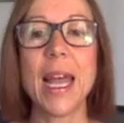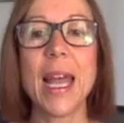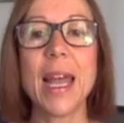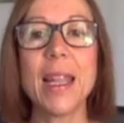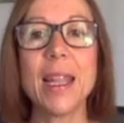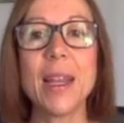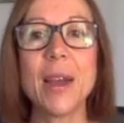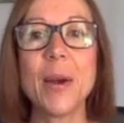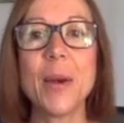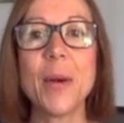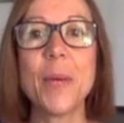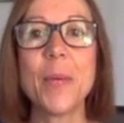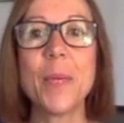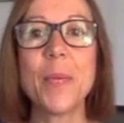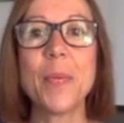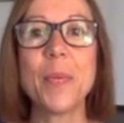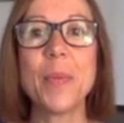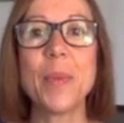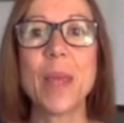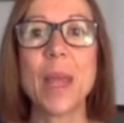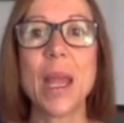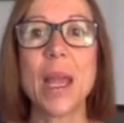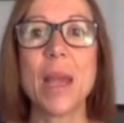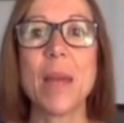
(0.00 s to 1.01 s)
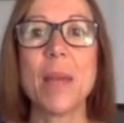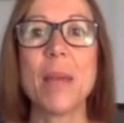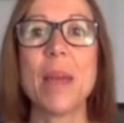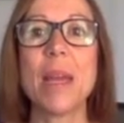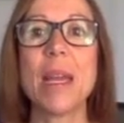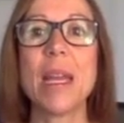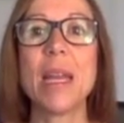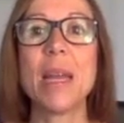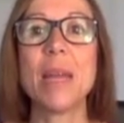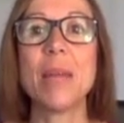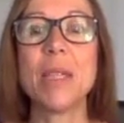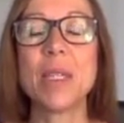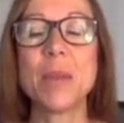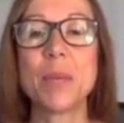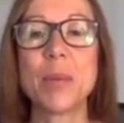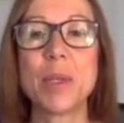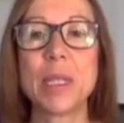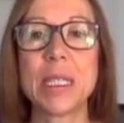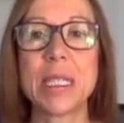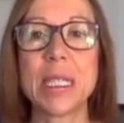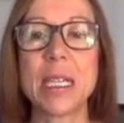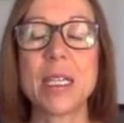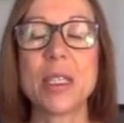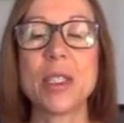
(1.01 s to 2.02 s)
Hello, my name is
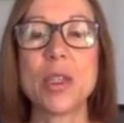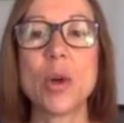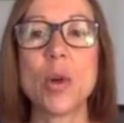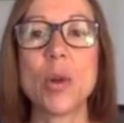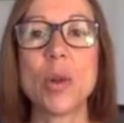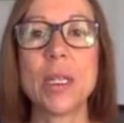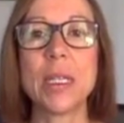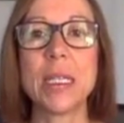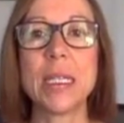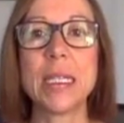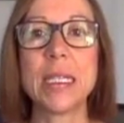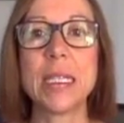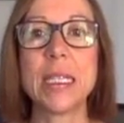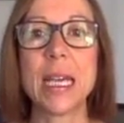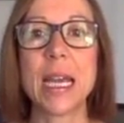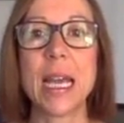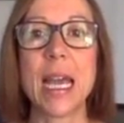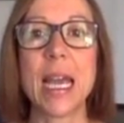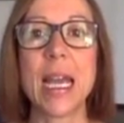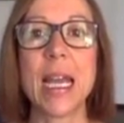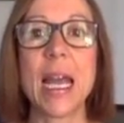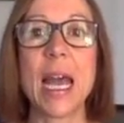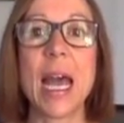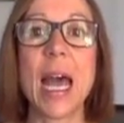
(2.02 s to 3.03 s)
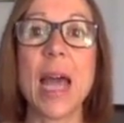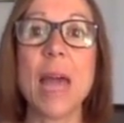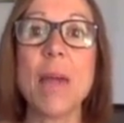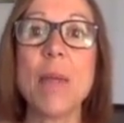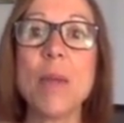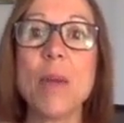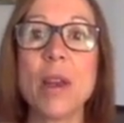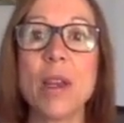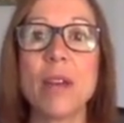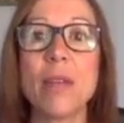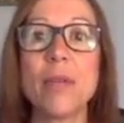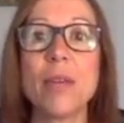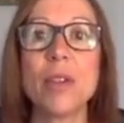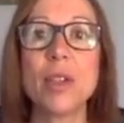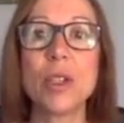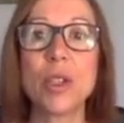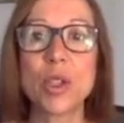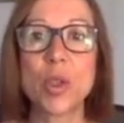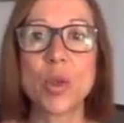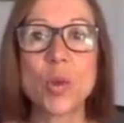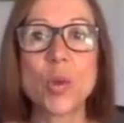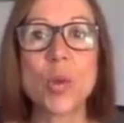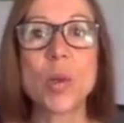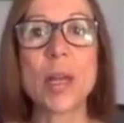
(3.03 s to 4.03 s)
Priska Toland and I'm one of your
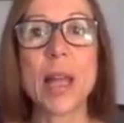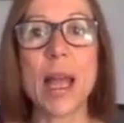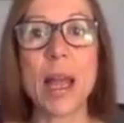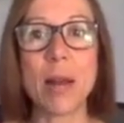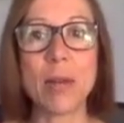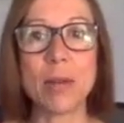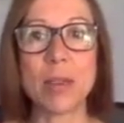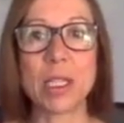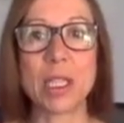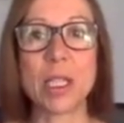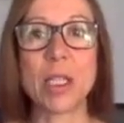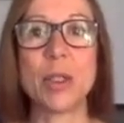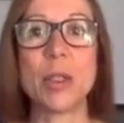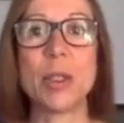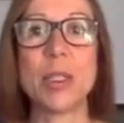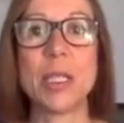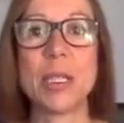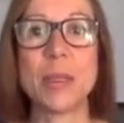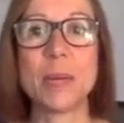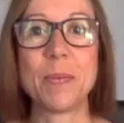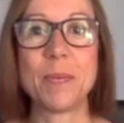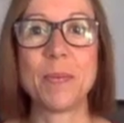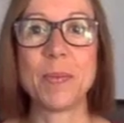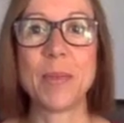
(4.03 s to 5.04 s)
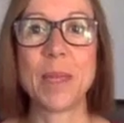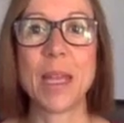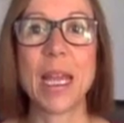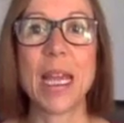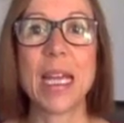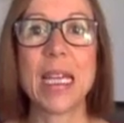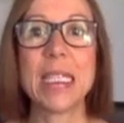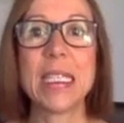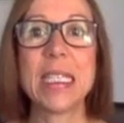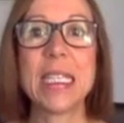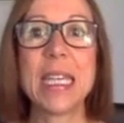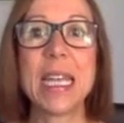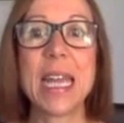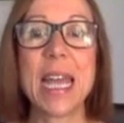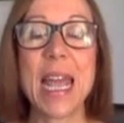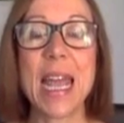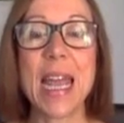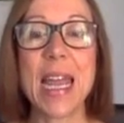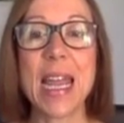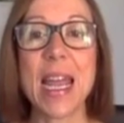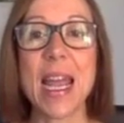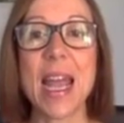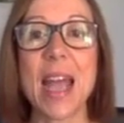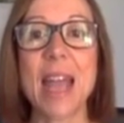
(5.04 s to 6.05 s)
school counselors.
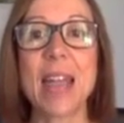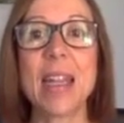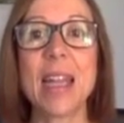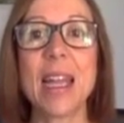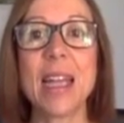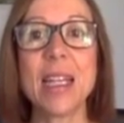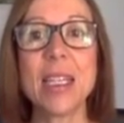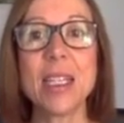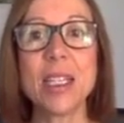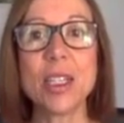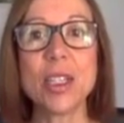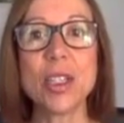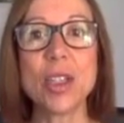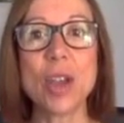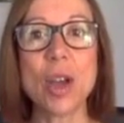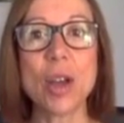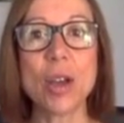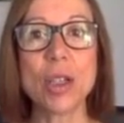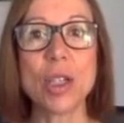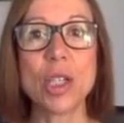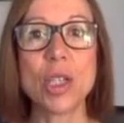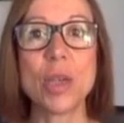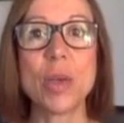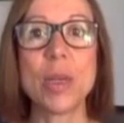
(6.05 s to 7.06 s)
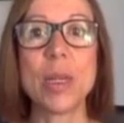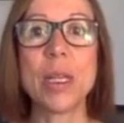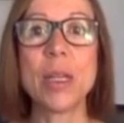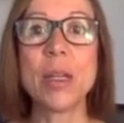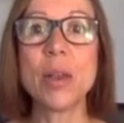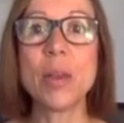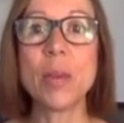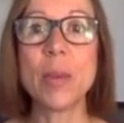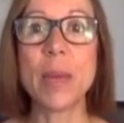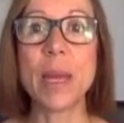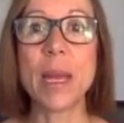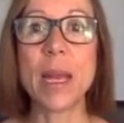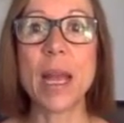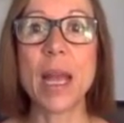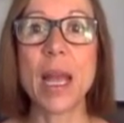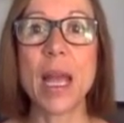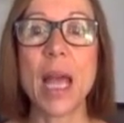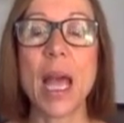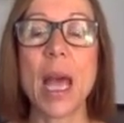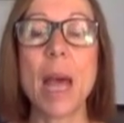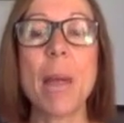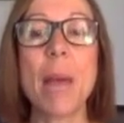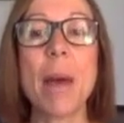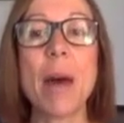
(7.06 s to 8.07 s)
Today I'd like to talk to you a little bit
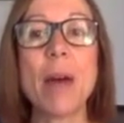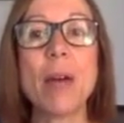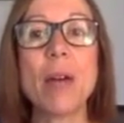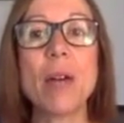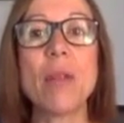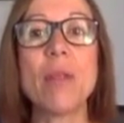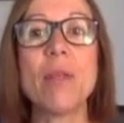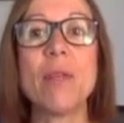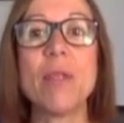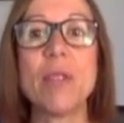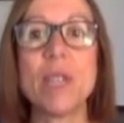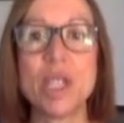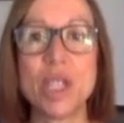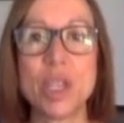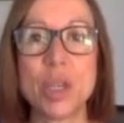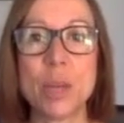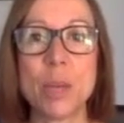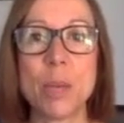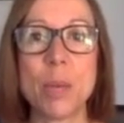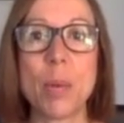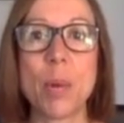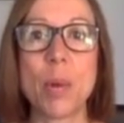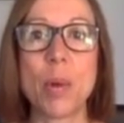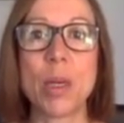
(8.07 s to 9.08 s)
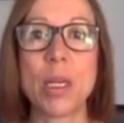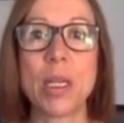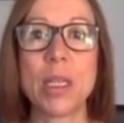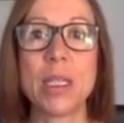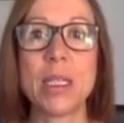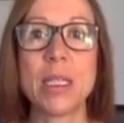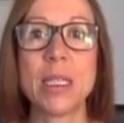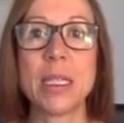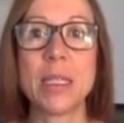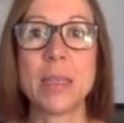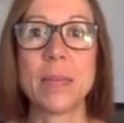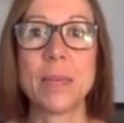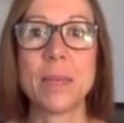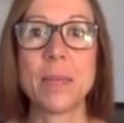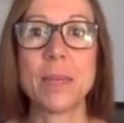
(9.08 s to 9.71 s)
about vision boards.